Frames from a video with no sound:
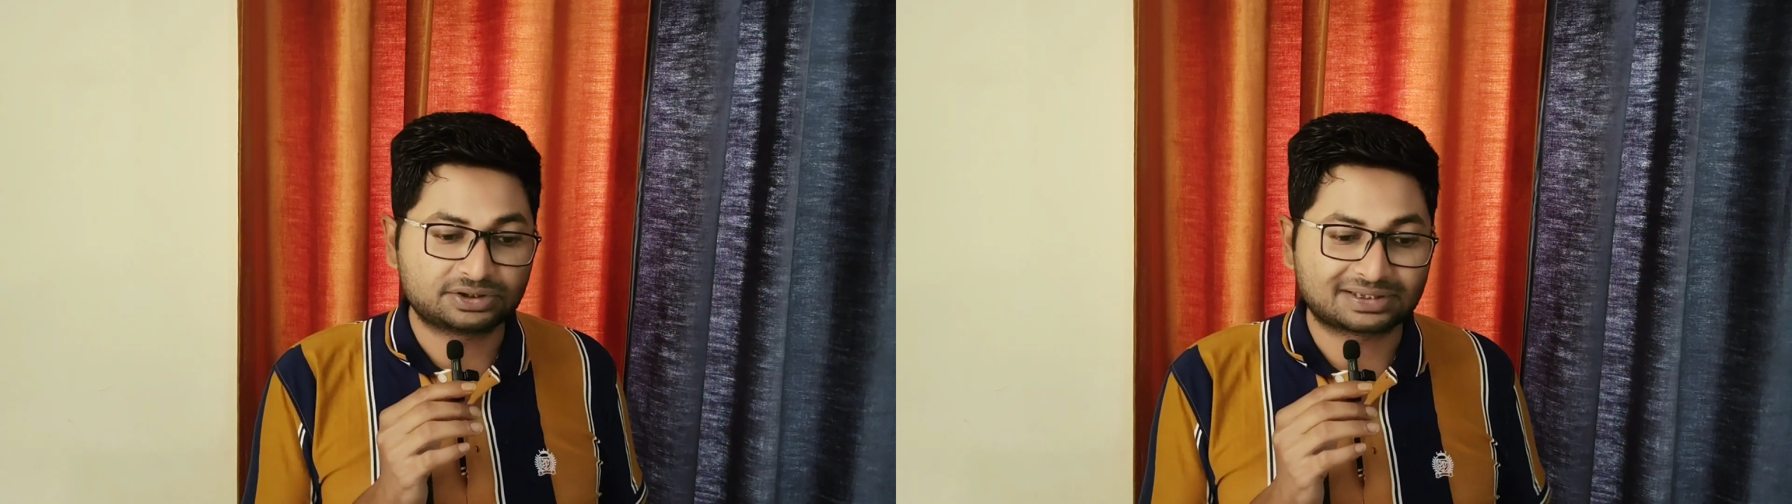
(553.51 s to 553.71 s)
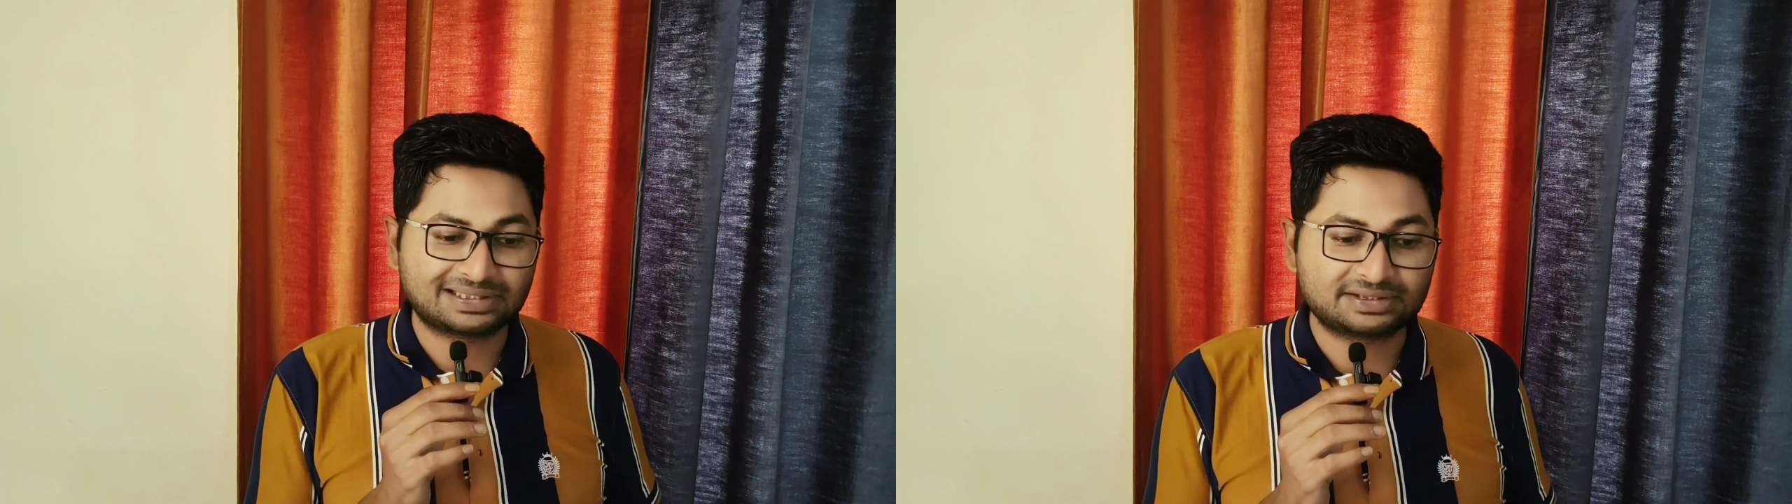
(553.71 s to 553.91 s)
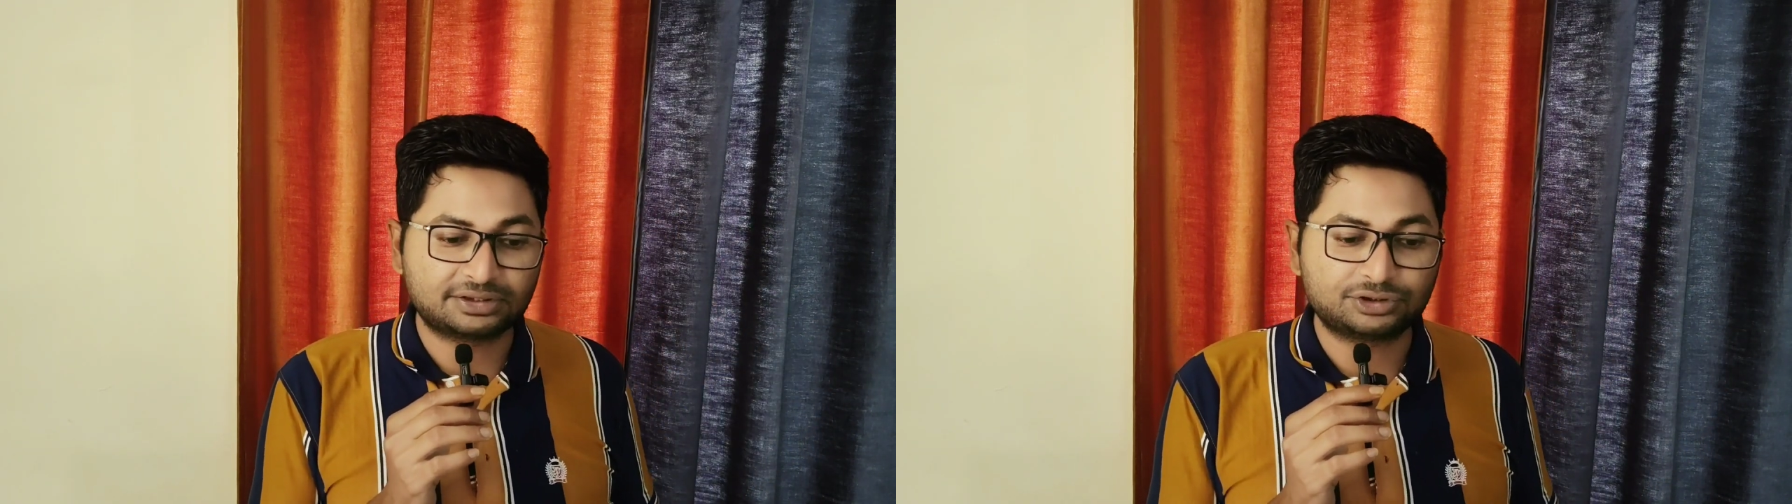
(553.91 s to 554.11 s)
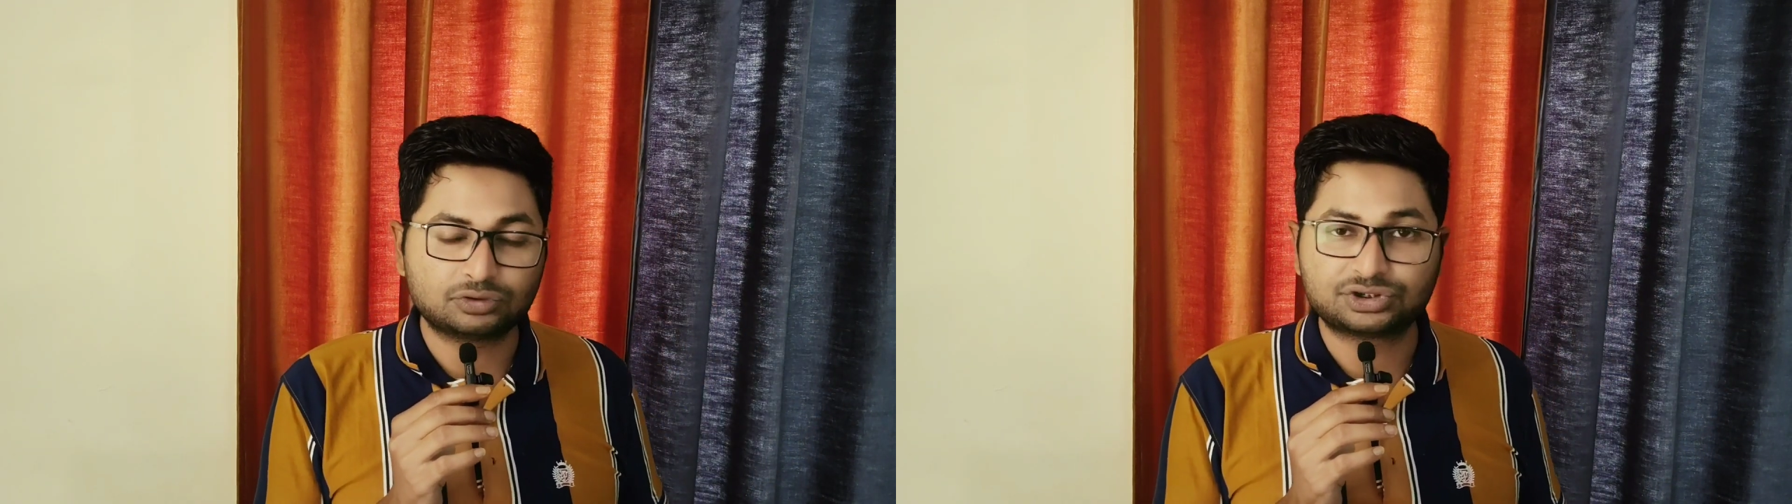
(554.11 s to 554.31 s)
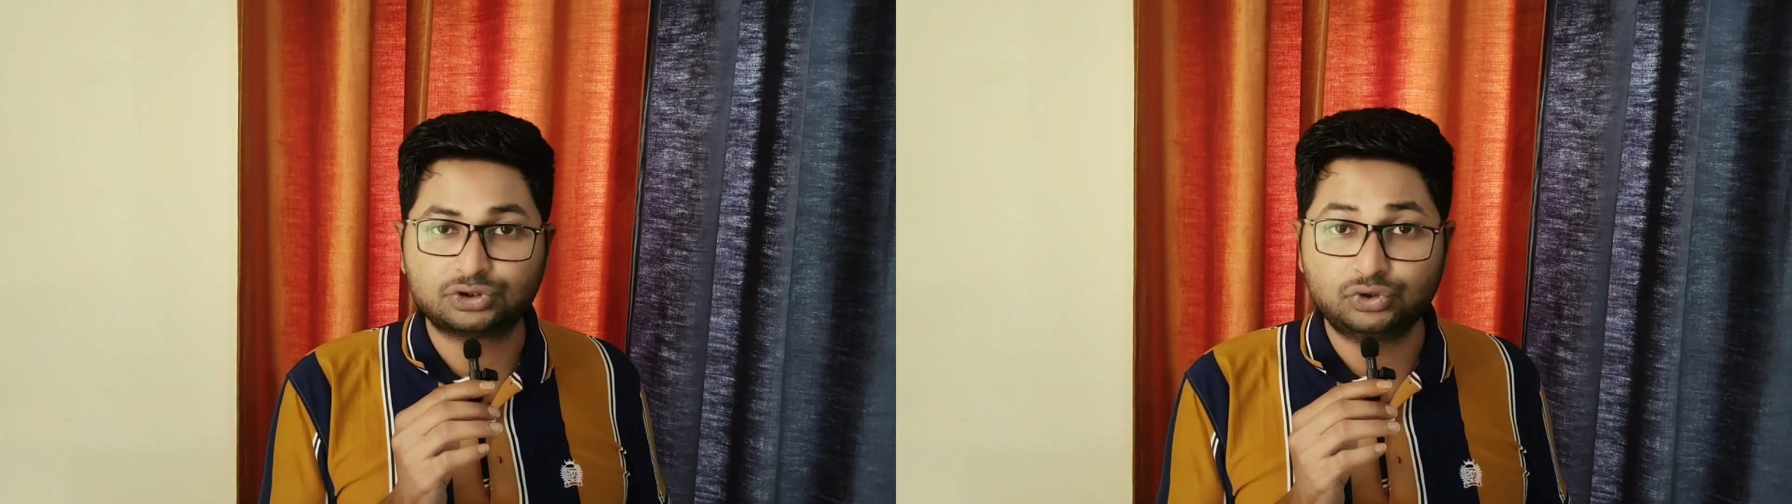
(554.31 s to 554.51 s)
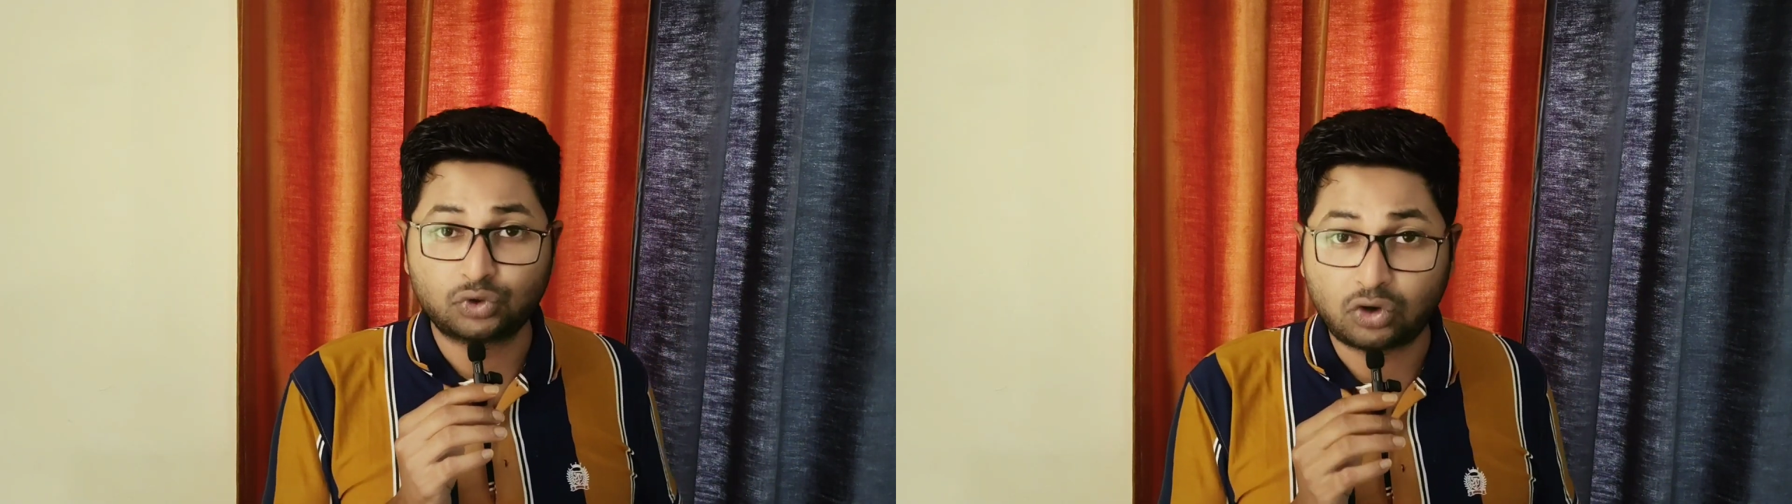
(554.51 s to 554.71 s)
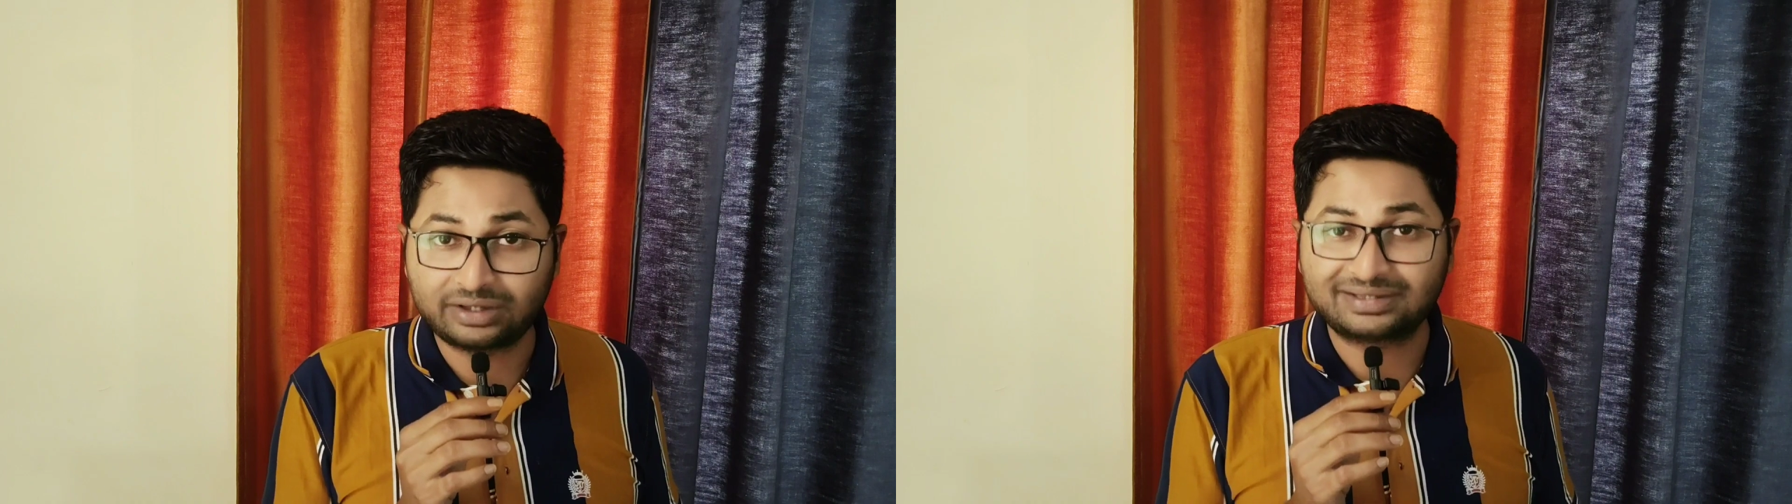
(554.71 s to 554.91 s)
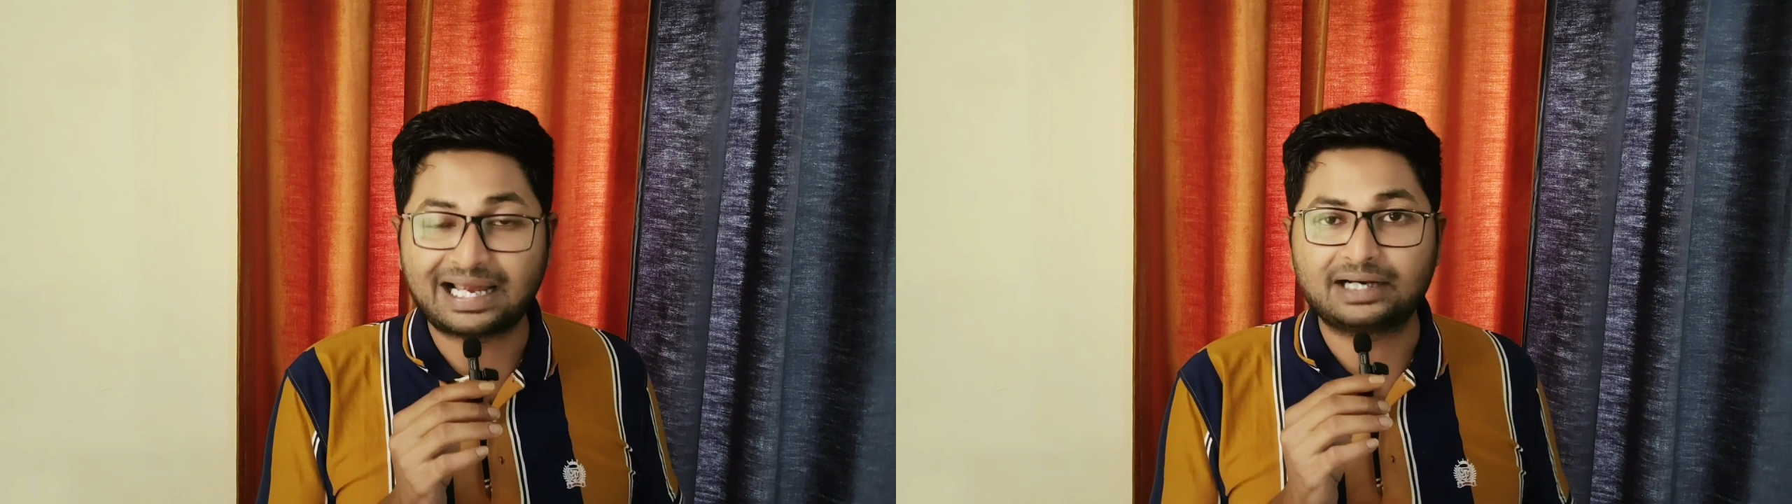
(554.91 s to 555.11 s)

success ratio is not